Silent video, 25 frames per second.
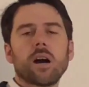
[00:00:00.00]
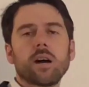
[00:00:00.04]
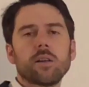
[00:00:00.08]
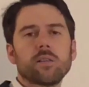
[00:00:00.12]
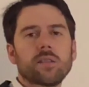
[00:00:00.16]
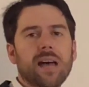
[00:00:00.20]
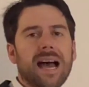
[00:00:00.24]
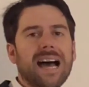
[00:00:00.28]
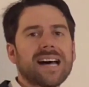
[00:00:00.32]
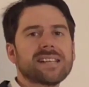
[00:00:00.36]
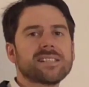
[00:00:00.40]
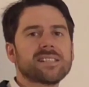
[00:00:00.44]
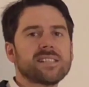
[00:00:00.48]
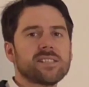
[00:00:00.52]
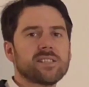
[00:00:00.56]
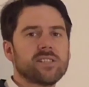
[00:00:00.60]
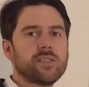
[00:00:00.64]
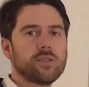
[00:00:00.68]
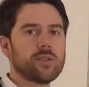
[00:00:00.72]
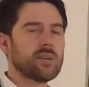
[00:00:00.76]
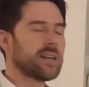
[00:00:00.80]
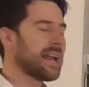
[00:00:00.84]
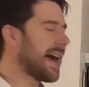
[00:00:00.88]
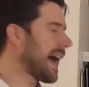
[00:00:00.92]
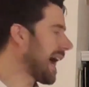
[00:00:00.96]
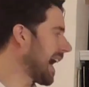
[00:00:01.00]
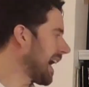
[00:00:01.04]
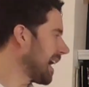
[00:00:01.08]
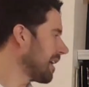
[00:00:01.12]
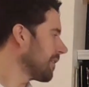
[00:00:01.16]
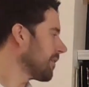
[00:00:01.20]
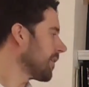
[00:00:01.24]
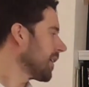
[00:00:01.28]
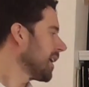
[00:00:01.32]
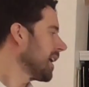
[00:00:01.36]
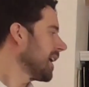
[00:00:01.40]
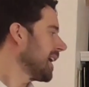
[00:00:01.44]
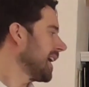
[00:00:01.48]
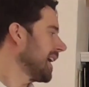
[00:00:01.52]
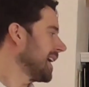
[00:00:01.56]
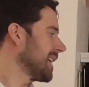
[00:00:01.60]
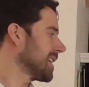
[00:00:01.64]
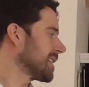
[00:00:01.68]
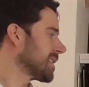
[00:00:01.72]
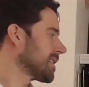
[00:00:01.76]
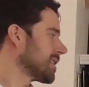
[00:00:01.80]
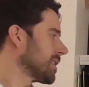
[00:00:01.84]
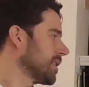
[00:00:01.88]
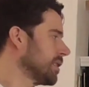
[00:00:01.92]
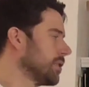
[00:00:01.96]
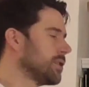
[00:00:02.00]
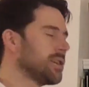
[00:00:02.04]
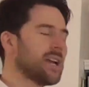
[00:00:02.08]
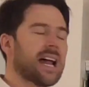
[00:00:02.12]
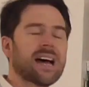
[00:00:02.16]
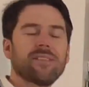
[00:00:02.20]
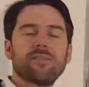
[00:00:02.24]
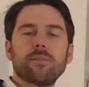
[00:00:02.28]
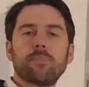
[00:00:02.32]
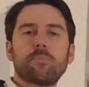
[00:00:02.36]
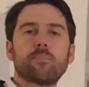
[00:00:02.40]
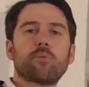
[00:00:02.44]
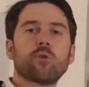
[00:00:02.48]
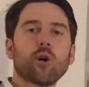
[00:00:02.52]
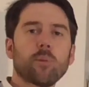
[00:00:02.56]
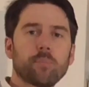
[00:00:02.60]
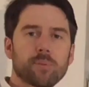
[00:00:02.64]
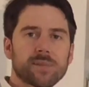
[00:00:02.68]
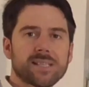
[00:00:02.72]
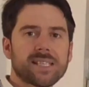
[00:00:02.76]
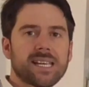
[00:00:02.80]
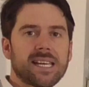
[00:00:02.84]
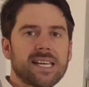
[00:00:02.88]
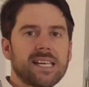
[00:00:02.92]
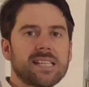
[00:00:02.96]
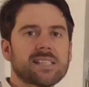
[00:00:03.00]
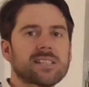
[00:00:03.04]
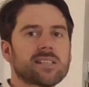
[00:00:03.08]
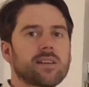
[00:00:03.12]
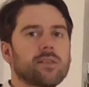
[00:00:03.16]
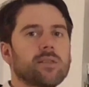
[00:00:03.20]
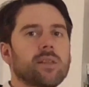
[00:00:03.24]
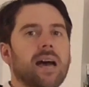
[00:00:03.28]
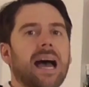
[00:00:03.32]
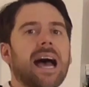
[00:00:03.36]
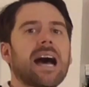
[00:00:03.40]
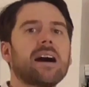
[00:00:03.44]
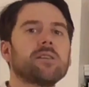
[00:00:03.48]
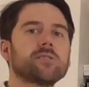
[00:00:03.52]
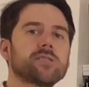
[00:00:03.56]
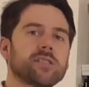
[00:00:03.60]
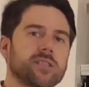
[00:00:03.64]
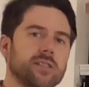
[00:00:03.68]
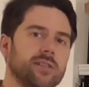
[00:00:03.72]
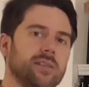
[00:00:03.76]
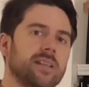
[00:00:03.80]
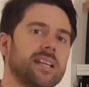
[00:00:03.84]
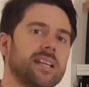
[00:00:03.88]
the assets you can have, you can have a property, so the house that you